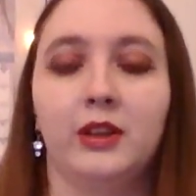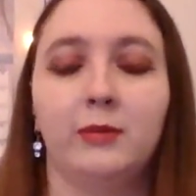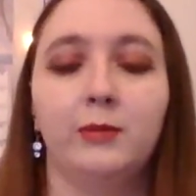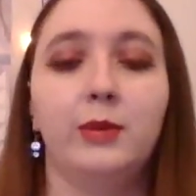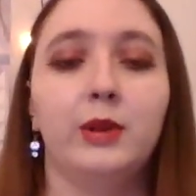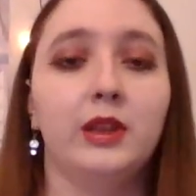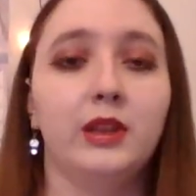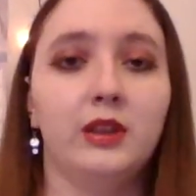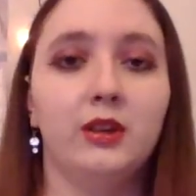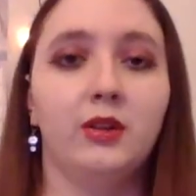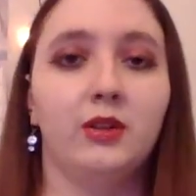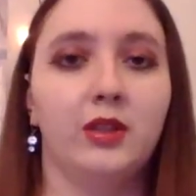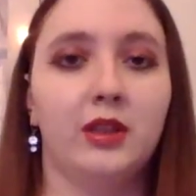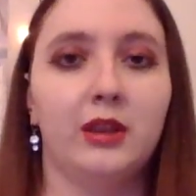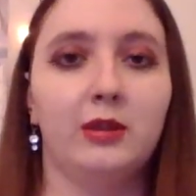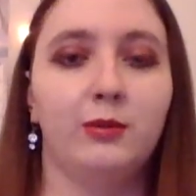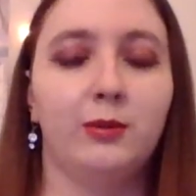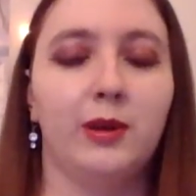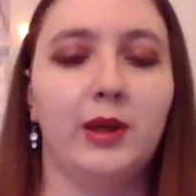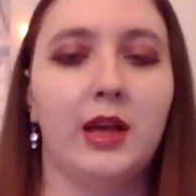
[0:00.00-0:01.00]
But you know,
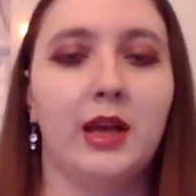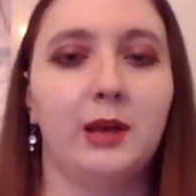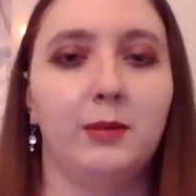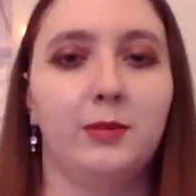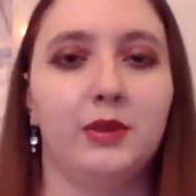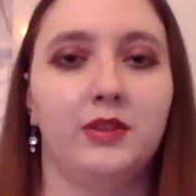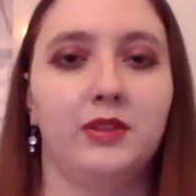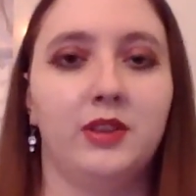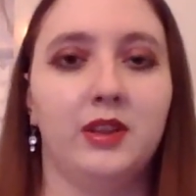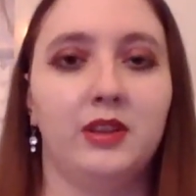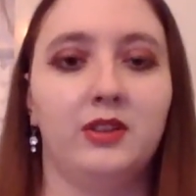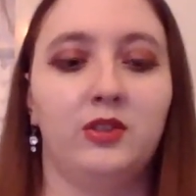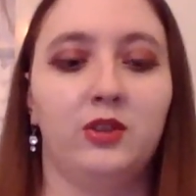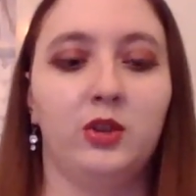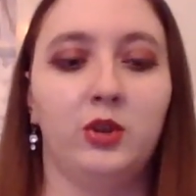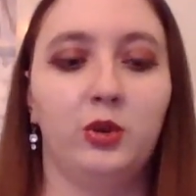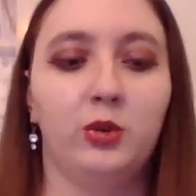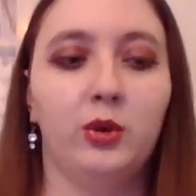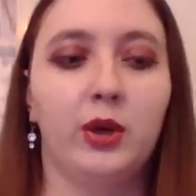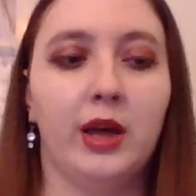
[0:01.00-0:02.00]
that's what happens, because
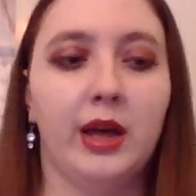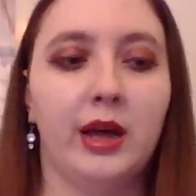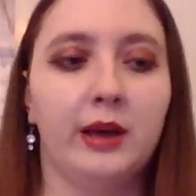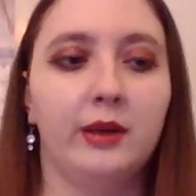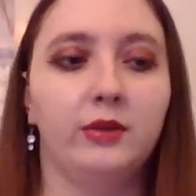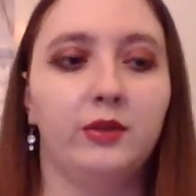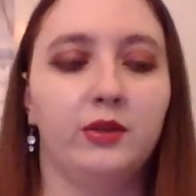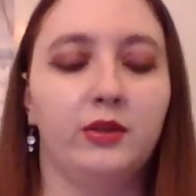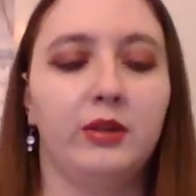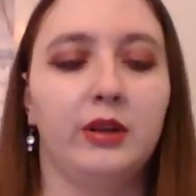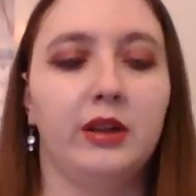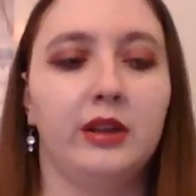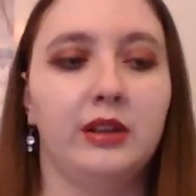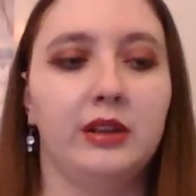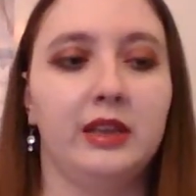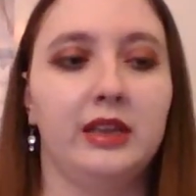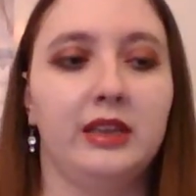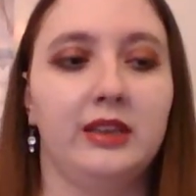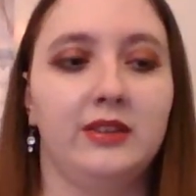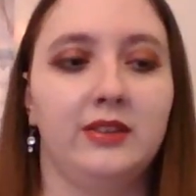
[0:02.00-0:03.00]
you have to at
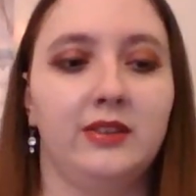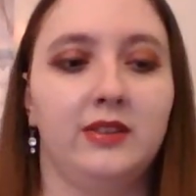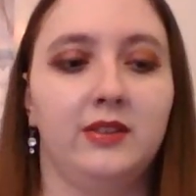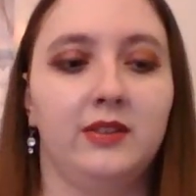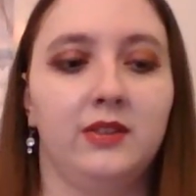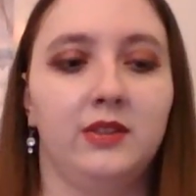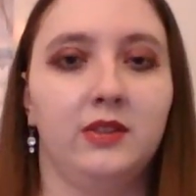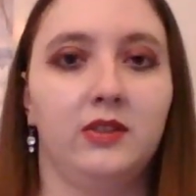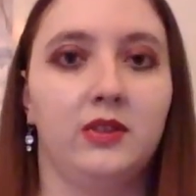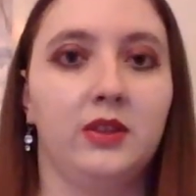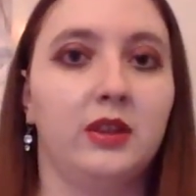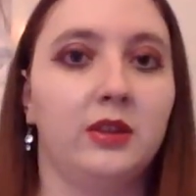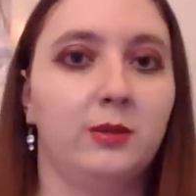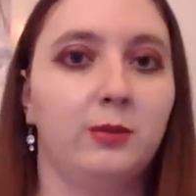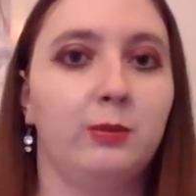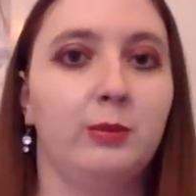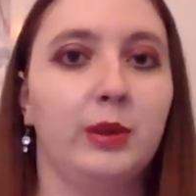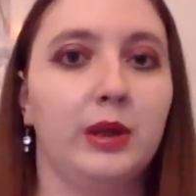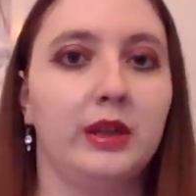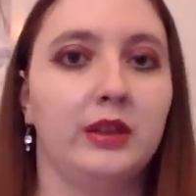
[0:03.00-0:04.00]
least
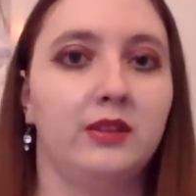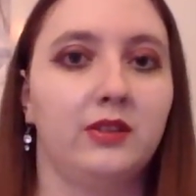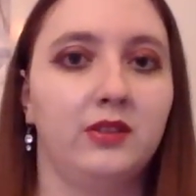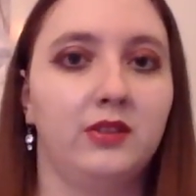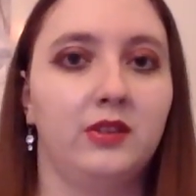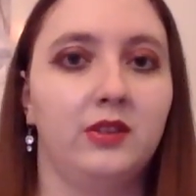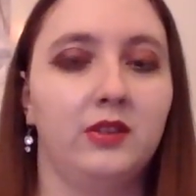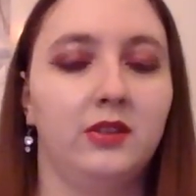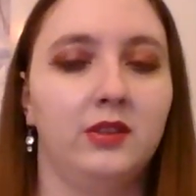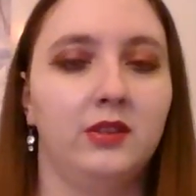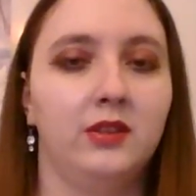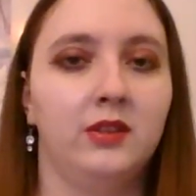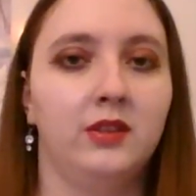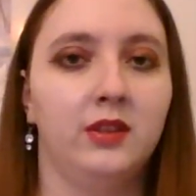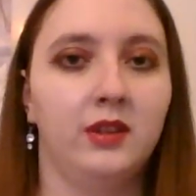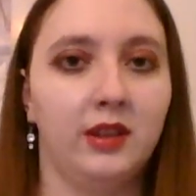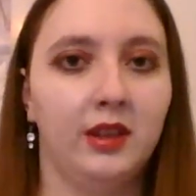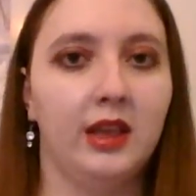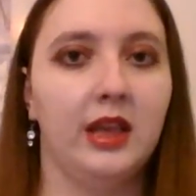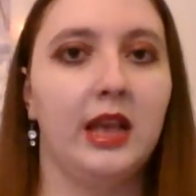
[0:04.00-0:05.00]
suspect
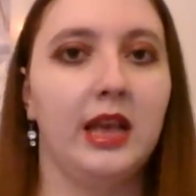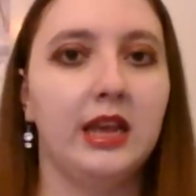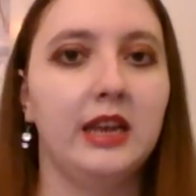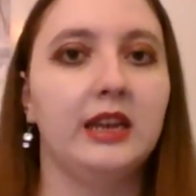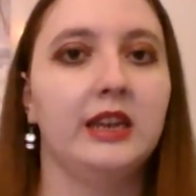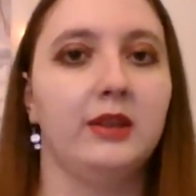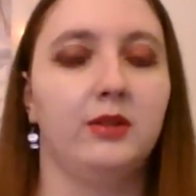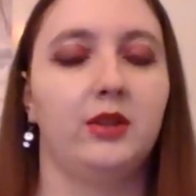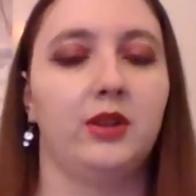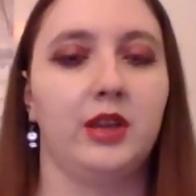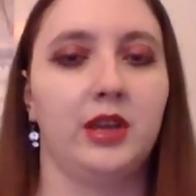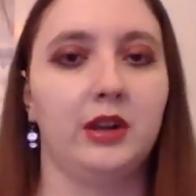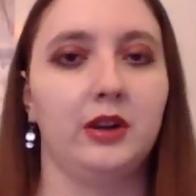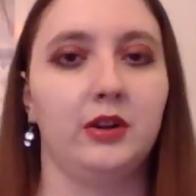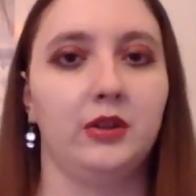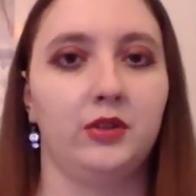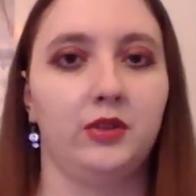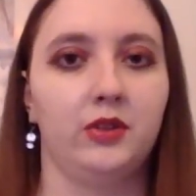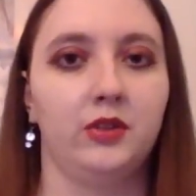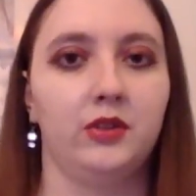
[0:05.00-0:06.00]
any of the
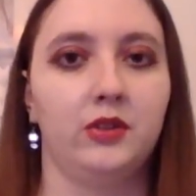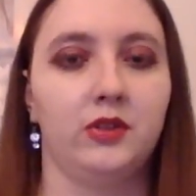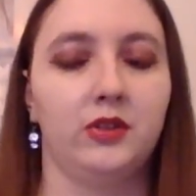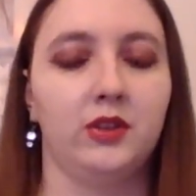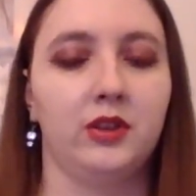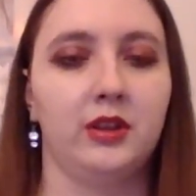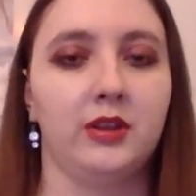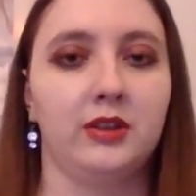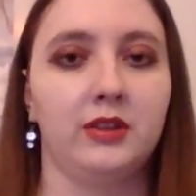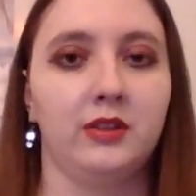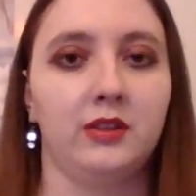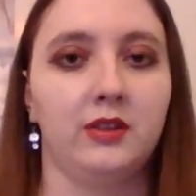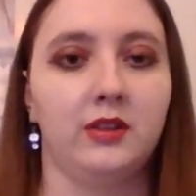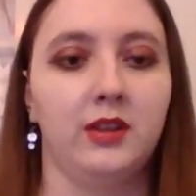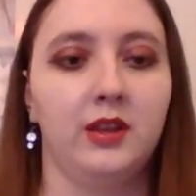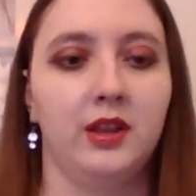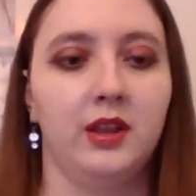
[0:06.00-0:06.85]
characters, because